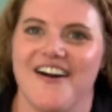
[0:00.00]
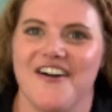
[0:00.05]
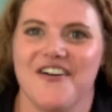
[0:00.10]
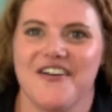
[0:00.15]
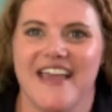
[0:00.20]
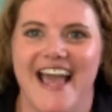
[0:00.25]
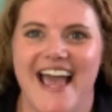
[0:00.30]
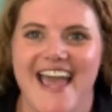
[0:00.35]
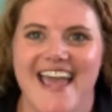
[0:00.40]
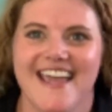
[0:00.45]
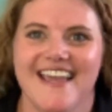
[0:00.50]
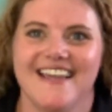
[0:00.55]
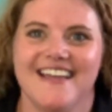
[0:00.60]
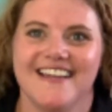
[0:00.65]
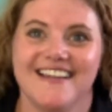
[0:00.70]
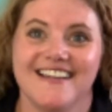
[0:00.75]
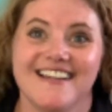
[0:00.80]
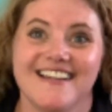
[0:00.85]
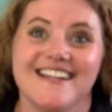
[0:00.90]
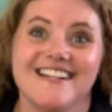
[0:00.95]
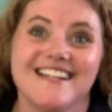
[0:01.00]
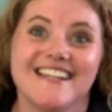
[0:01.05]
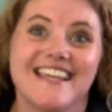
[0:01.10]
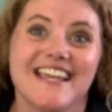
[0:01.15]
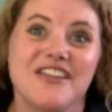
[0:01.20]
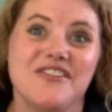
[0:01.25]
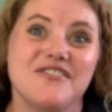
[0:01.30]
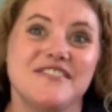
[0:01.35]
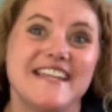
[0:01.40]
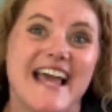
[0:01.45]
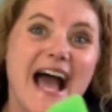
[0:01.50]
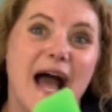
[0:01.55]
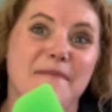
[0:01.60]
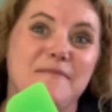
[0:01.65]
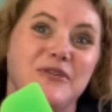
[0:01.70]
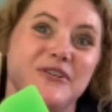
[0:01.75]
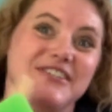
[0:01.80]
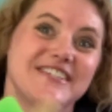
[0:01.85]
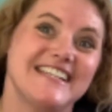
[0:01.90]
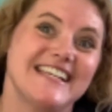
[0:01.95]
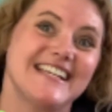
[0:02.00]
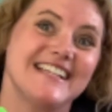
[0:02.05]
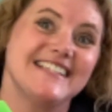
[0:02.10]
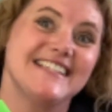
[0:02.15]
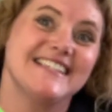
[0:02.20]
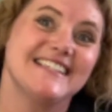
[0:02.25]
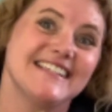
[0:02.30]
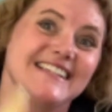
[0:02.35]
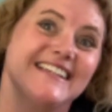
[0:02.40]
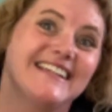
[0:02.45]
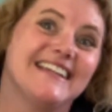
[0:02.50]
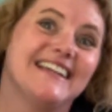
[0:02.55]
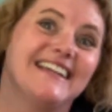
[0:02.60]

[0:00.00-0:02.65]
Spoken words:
Okay. Can you tap your sticks?